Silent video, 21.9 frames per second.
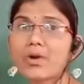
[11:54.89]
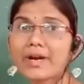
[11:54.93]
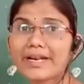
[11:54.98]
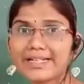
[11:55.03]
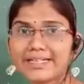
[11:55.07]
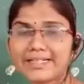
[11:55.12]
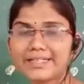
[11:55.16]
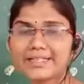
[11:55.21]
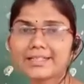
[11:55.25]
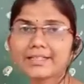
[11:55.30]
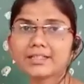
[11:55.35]

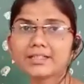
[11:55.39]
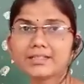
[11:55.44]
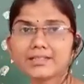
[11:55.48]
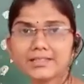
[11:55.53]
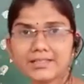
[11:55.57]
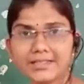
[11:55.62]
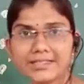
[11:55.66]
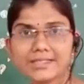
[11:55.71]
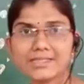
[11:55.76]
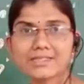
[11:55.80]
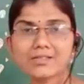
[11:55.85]
point.
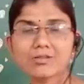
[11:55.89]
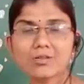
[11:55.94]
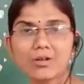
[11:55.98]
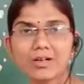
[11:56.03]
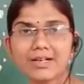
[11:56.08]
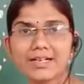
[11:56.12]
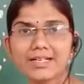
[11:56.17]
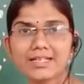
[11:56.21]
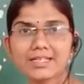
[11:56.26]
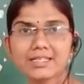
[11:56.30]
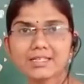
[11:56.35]
It is
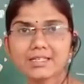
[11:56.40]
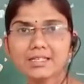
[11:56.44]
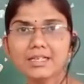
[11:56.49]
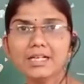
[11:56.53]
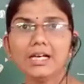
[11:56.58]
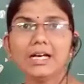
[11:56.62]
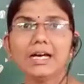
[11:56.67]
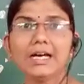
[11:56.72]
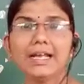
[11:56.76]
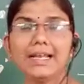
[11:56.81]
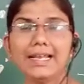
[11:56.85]
called as
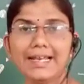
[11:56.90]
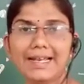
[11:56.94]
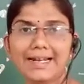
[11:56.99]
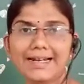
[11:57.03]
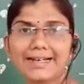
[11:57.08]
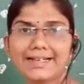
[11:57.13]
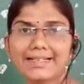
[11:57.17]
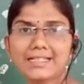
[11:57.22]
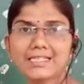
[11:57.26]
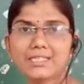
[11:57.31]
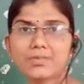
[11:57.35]
a
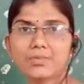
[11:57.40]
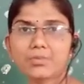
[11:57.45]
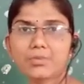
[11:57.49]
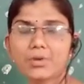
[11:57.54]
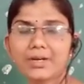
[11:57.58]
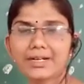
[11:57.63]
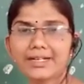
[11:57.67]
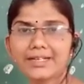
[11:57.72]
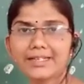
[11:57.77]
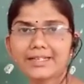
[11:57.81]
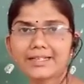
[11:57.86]
lattice
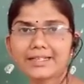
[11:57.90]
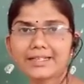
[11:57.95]
point.